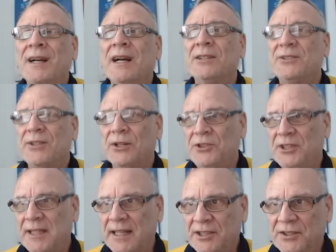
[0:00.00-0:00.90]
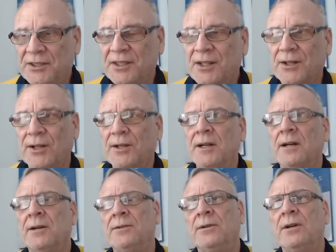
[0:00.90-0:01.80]
association
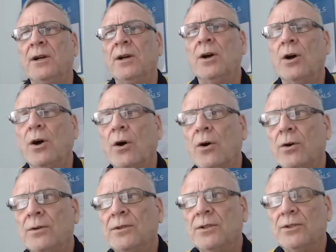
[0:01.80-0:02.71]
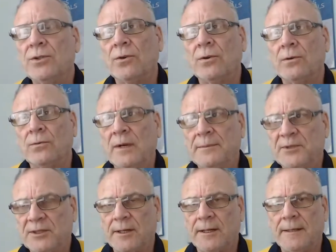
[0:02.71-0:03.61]
logo on your
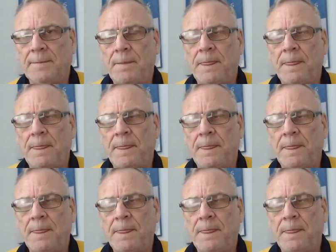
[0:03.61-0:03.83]
website?